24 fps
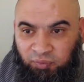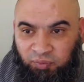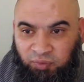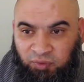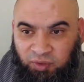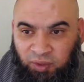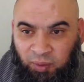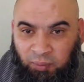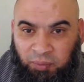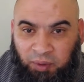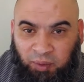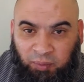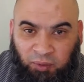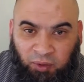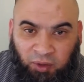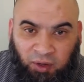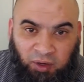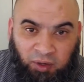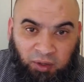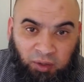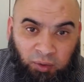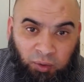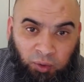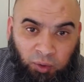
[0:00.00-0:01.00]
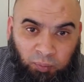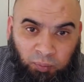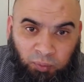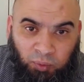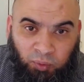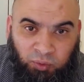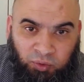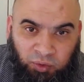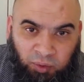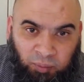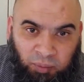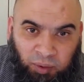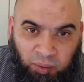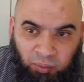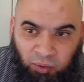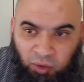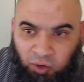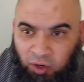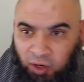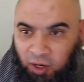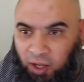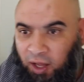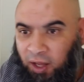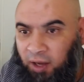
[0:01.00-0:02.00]
Some people are in good mood. Some people
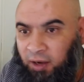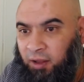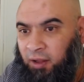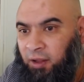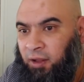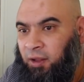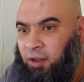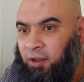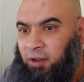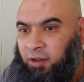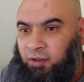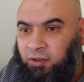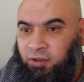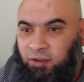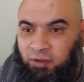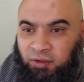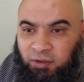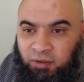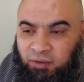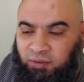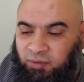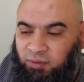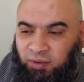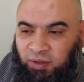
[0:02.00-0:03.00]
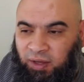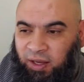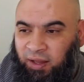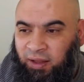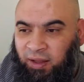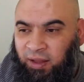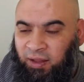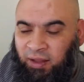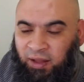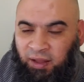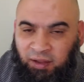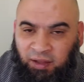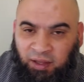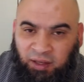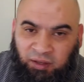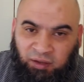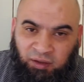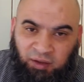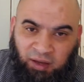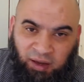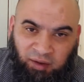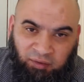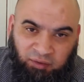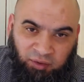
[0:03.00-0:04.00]
are not. So and
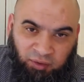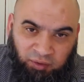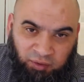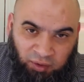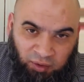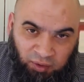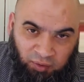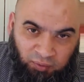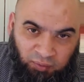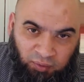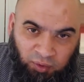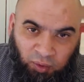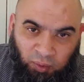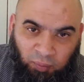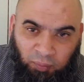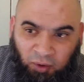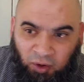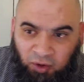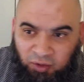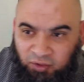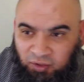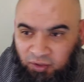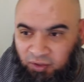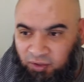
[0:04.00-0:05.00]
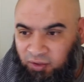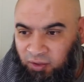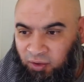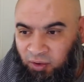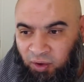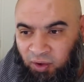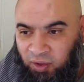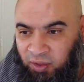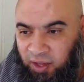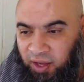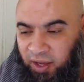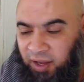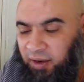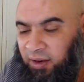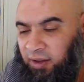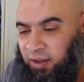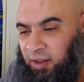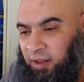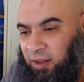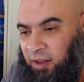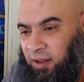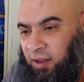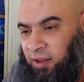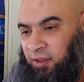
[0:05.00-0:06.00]
then you have to your bosses and all that.
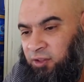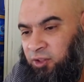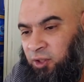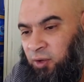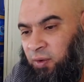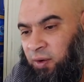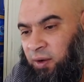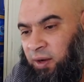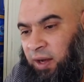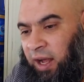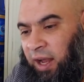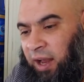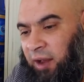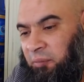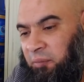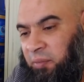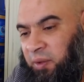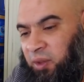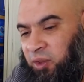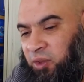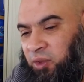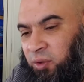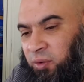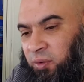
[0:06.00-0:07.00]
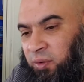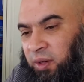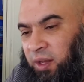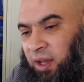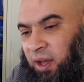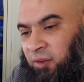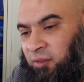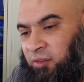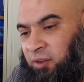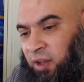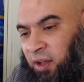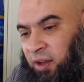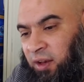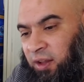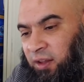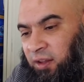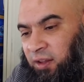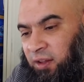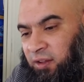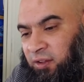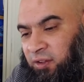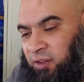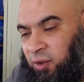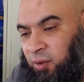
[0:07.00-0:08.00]
So I have been through it. I have done
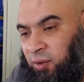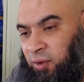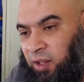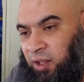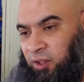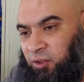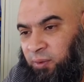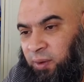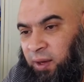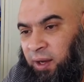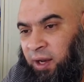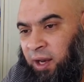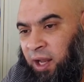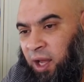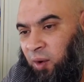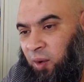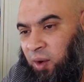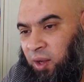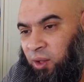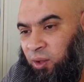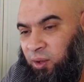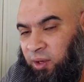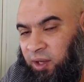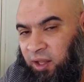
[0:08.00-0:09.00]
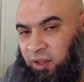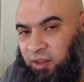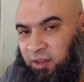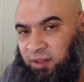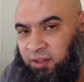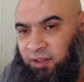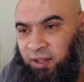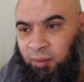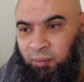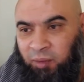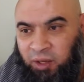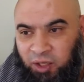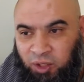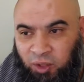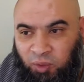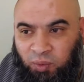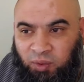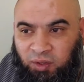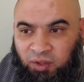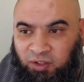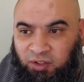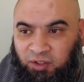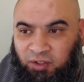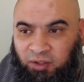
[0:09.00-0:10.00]
it. So that's why now I look at this. I'm like,
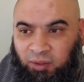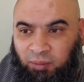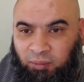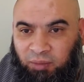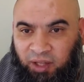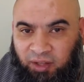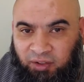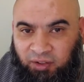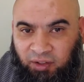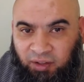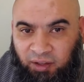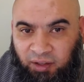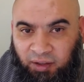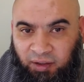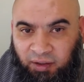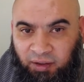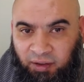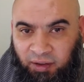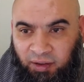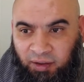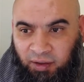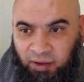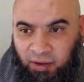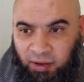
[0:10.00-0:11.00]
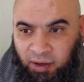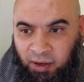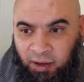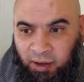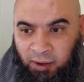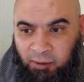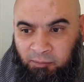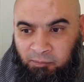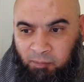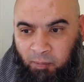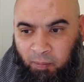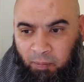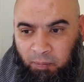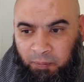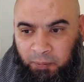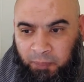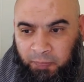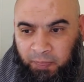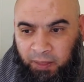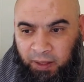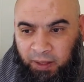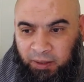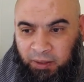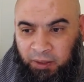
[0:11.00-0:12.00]
what, this is a blessing. Uh,
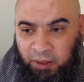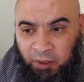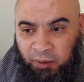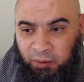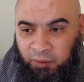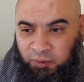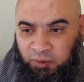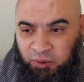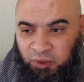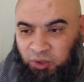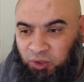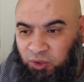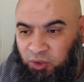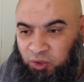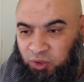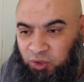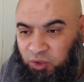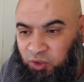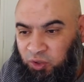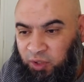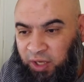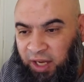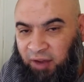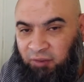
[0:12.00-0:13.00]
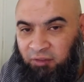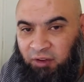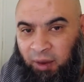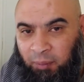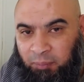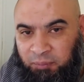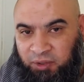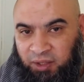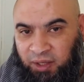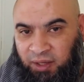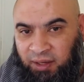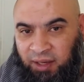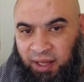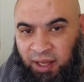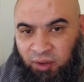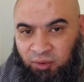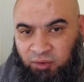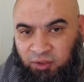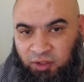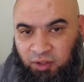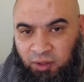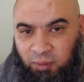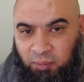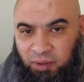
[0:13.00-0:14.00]
you have ups and
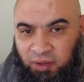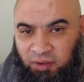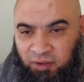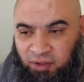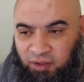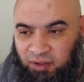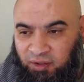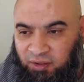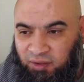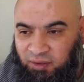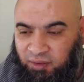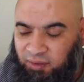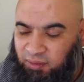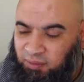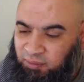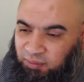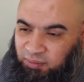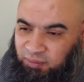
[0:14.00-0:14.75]
downs in the business.